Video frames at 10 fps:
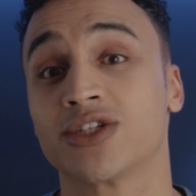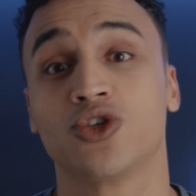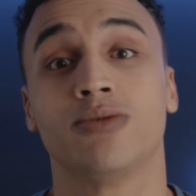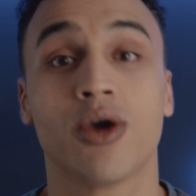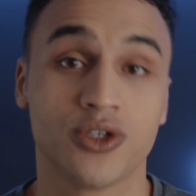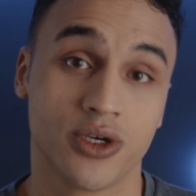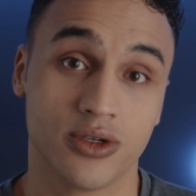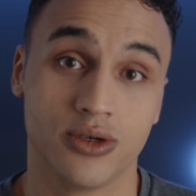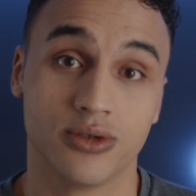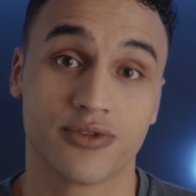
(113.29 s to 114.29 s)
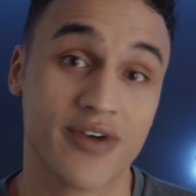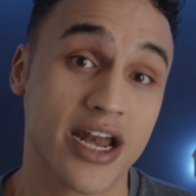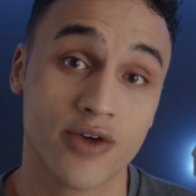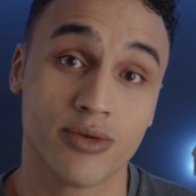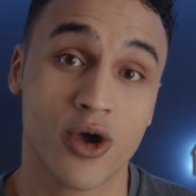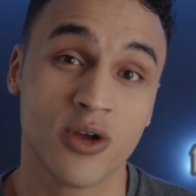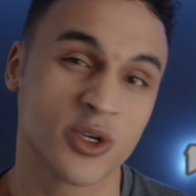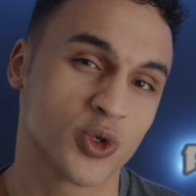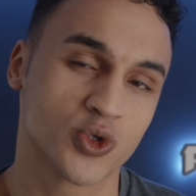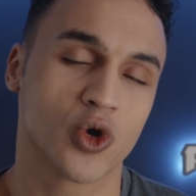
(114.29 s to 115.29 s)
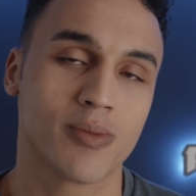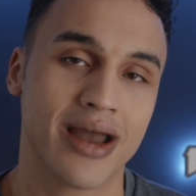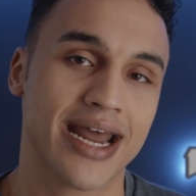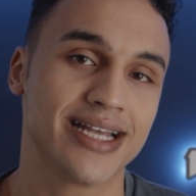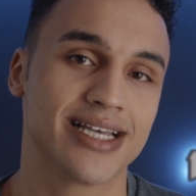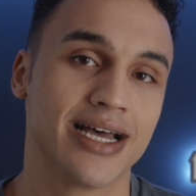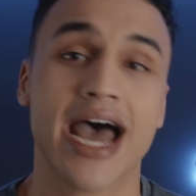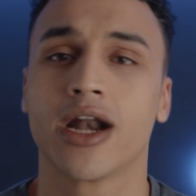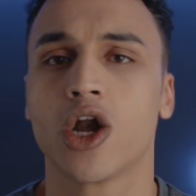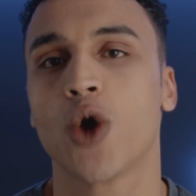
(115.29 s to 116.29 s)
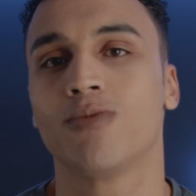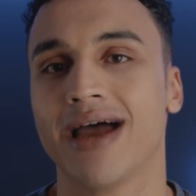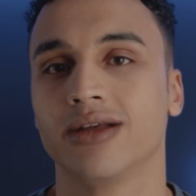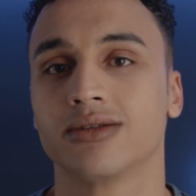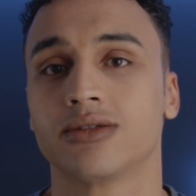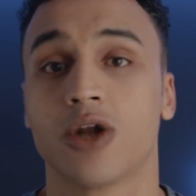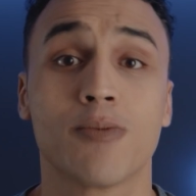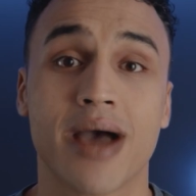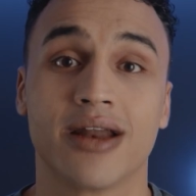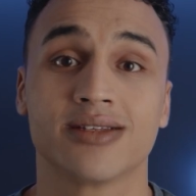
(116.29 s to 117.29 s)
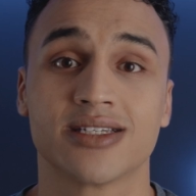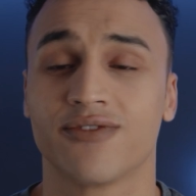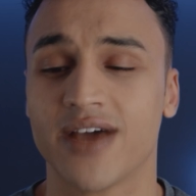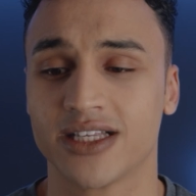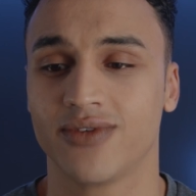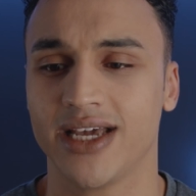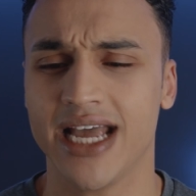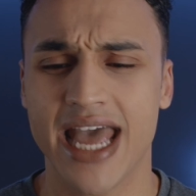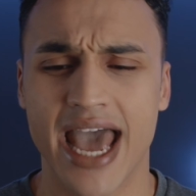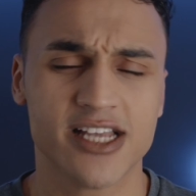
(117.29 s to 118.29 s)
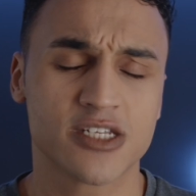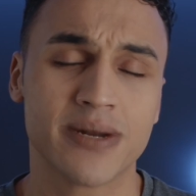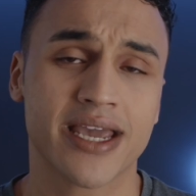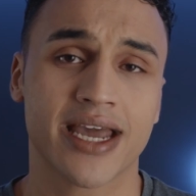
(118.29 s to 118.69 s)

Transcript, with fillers: has two modes you can use, failover mode, which we'll talk about later, and load balance. Load balance is effectively a split